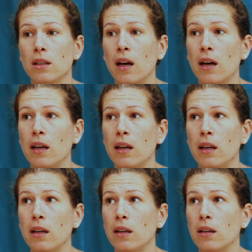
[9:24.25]

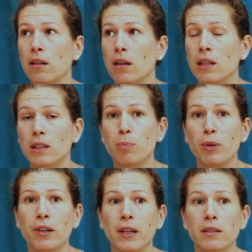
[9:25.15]
I
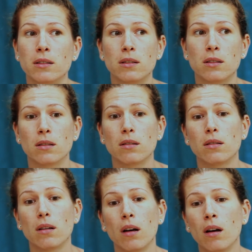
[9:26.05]
experienced
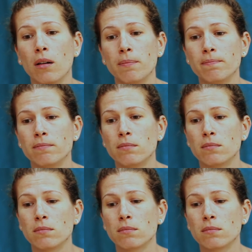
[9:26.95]
um,